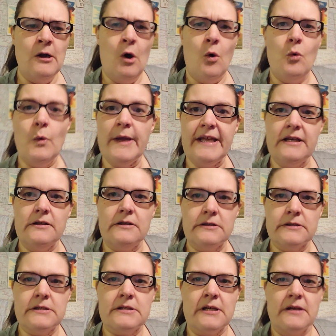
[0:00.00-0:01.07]

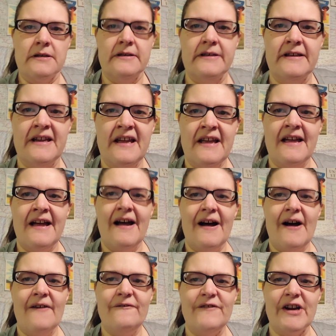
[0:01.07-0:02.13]
wheels
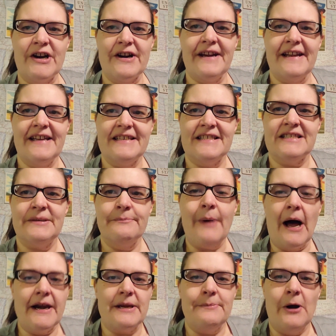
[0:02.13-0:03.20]
of various
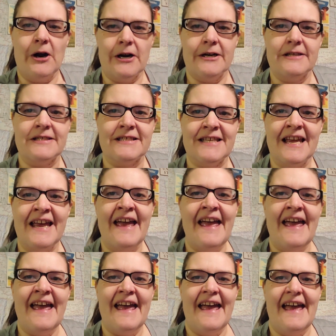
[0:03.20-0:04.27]
body parts
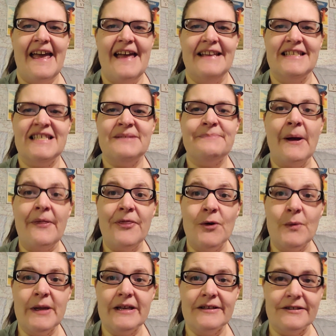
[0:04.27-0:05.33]
and spun the
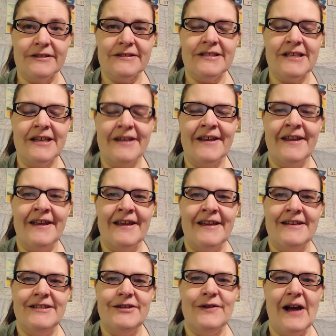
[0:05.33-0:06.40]
wheels
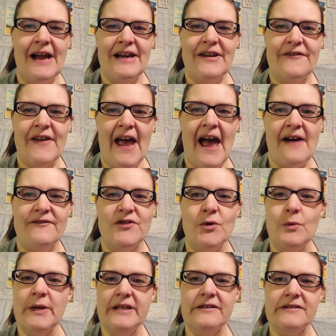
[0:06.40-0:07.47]
to kind of have the
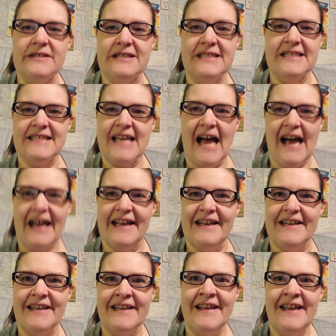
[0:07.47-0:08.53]
wheels
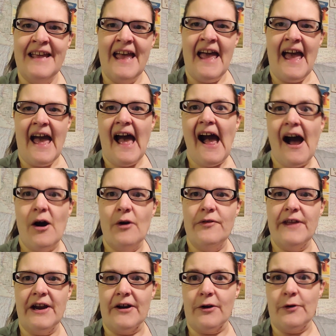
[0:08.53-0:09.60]
decide how
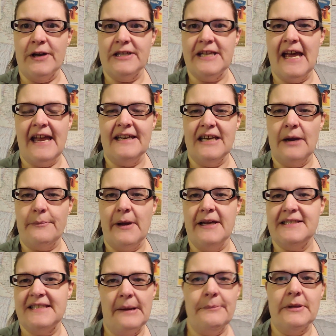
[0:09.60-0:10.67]
they are going to end up
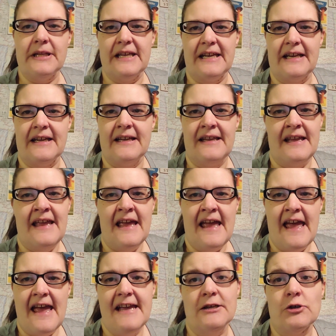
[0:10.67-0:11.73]
assembling
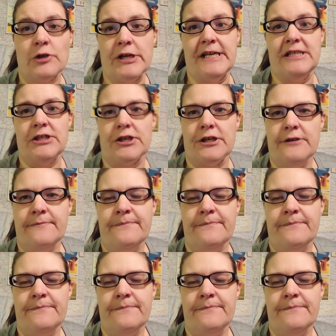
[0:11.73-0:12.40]
a creature.